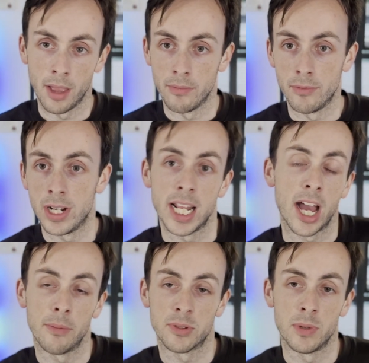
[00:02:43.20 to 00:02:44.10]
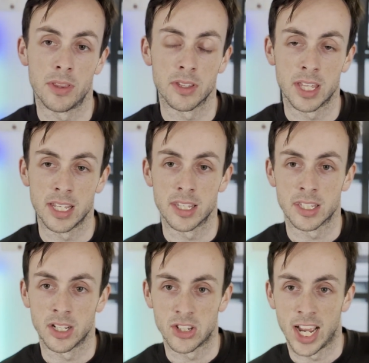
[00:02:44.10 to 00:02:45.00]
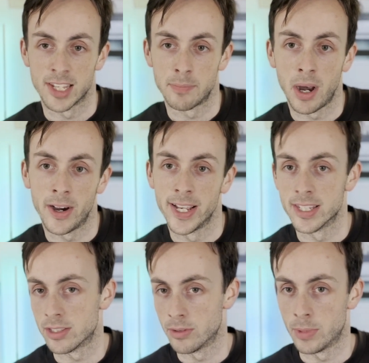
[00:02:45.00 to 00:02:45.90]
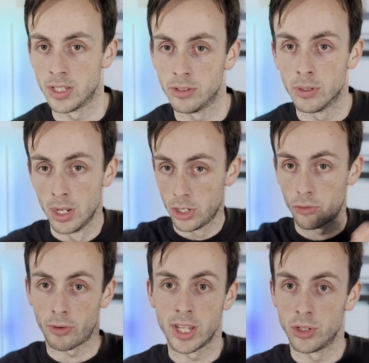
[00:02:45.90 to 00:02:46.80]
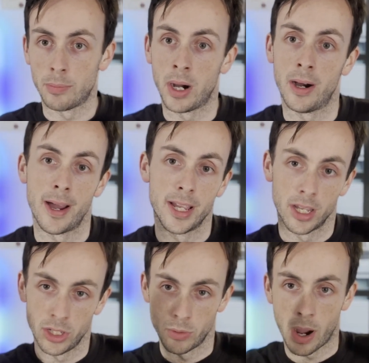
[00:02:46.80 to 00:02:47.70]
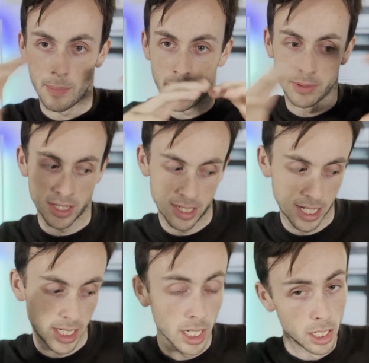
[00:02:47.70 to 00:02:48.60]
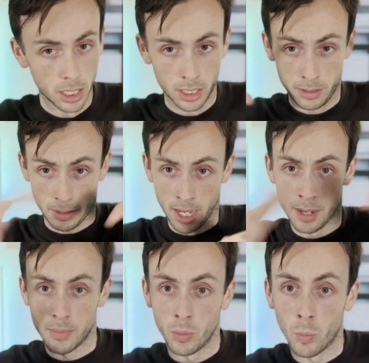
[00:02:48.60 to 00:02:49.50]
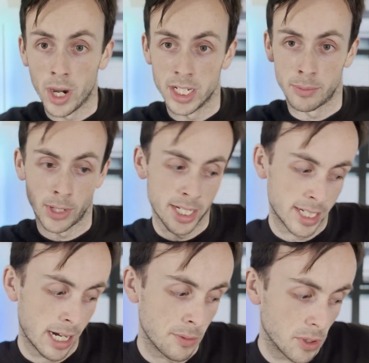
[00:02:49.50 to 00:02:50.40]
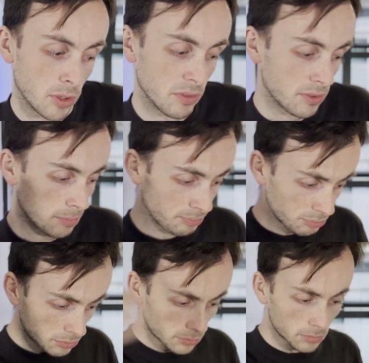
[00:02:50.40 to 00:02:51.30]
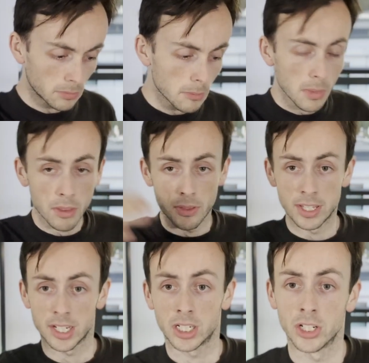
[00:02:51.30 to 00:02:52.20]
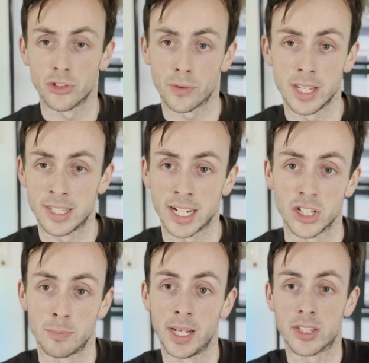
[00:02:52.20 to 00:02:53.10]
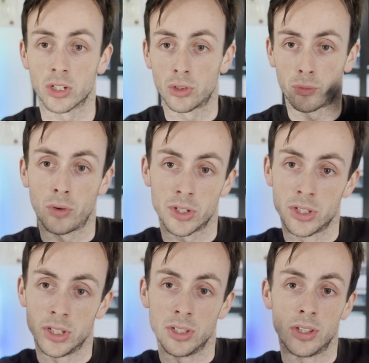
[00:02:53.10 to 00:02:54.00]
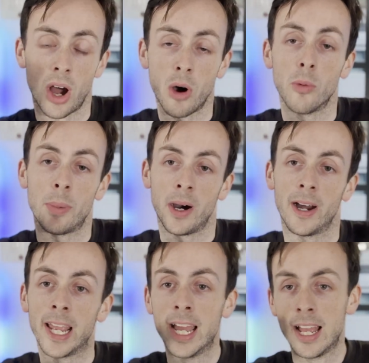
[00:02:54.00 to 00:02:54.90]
really helps with things such as pies, that when you create your pie, you will be able to see a wider breakdown of things like country and sector splits across the whole pie.